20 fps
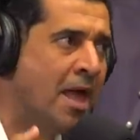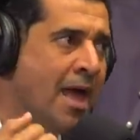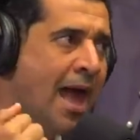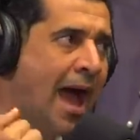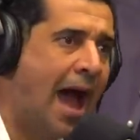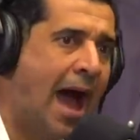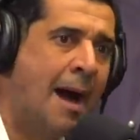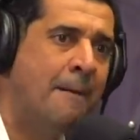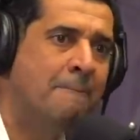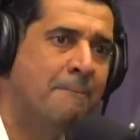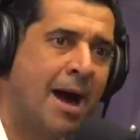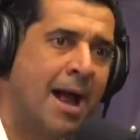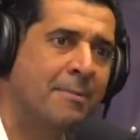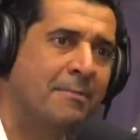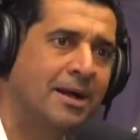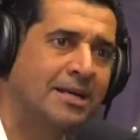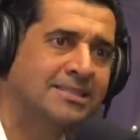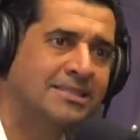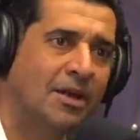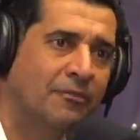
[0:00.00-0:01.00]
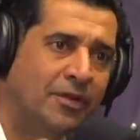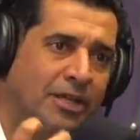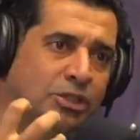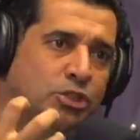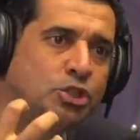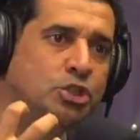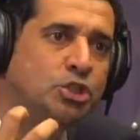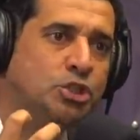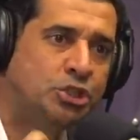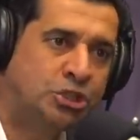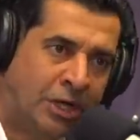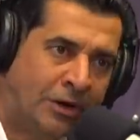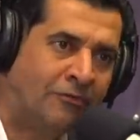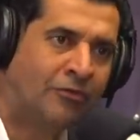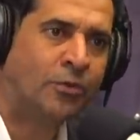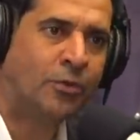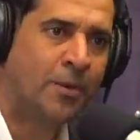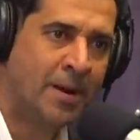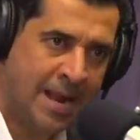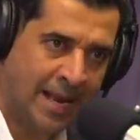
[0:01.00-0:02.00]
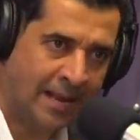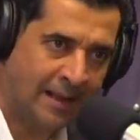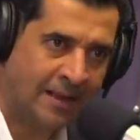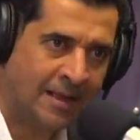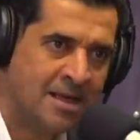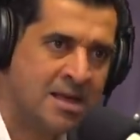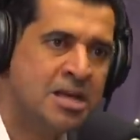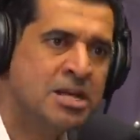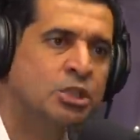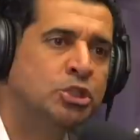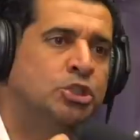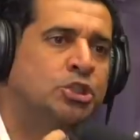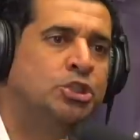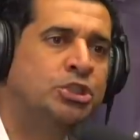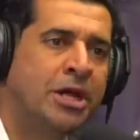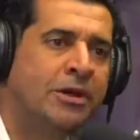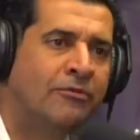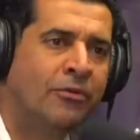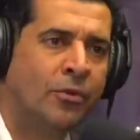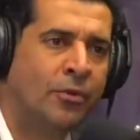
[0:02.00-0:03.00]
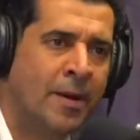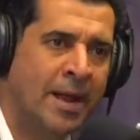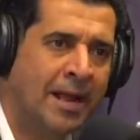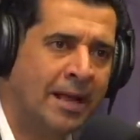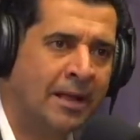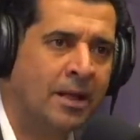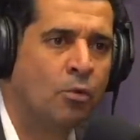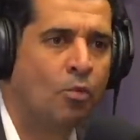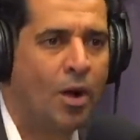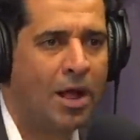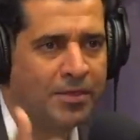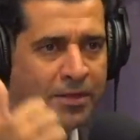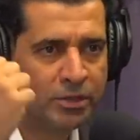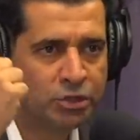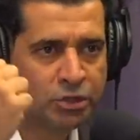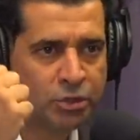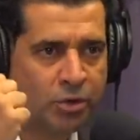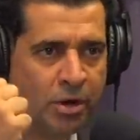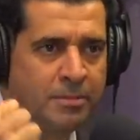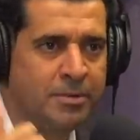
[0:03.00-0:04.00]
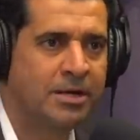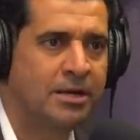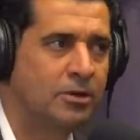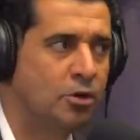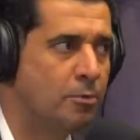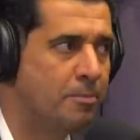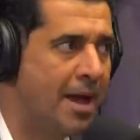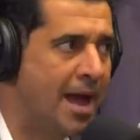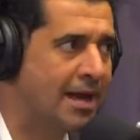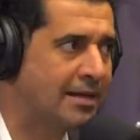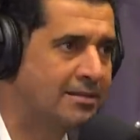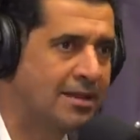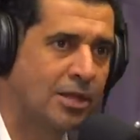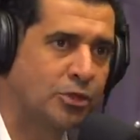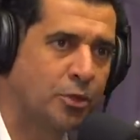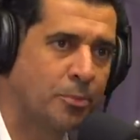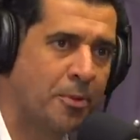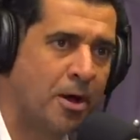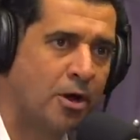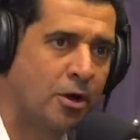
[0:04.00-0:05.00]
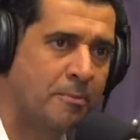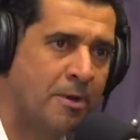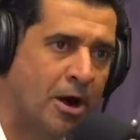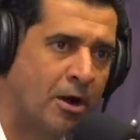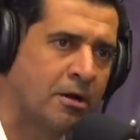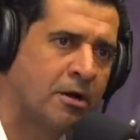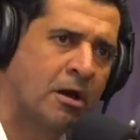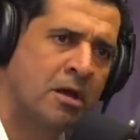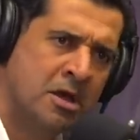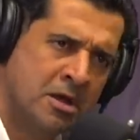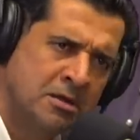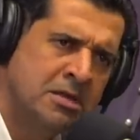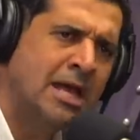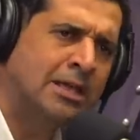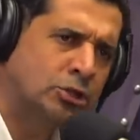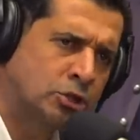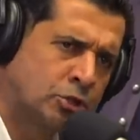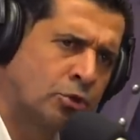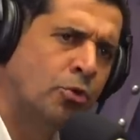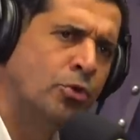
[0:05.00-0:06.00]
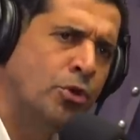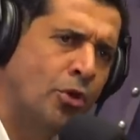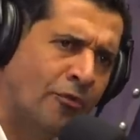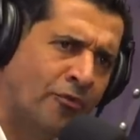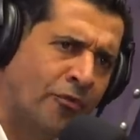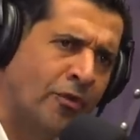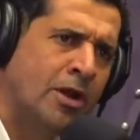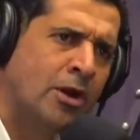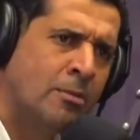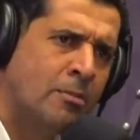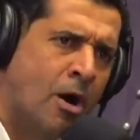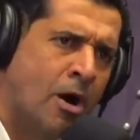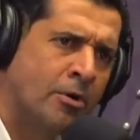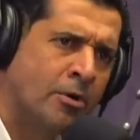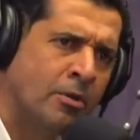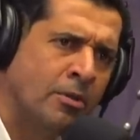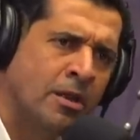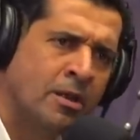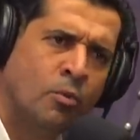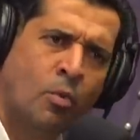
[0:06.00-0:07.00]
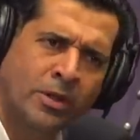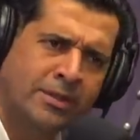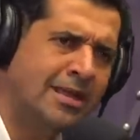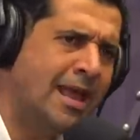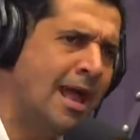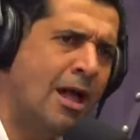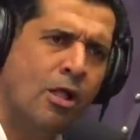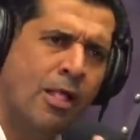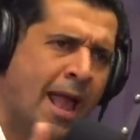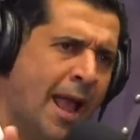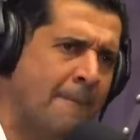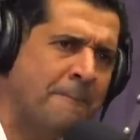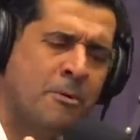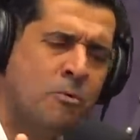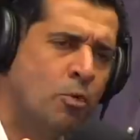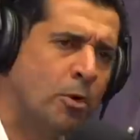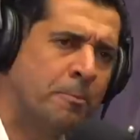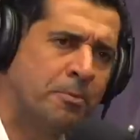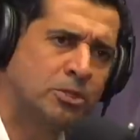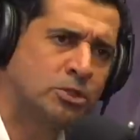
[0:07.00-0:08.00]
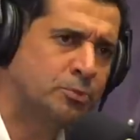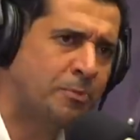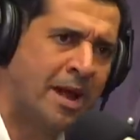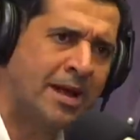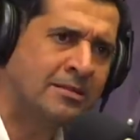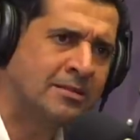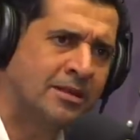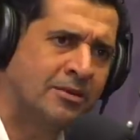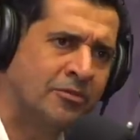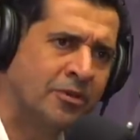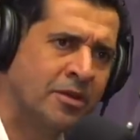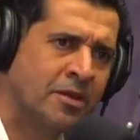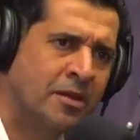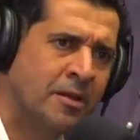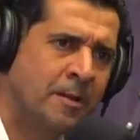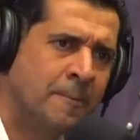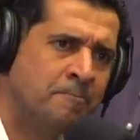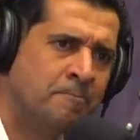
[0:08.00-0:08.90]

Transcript: Yeah. I'm by myself. He's shivering, shivering while they're screaming in the back, death upon America. Yeah, screw your freedom, Arnold. What the hell happened with perspective?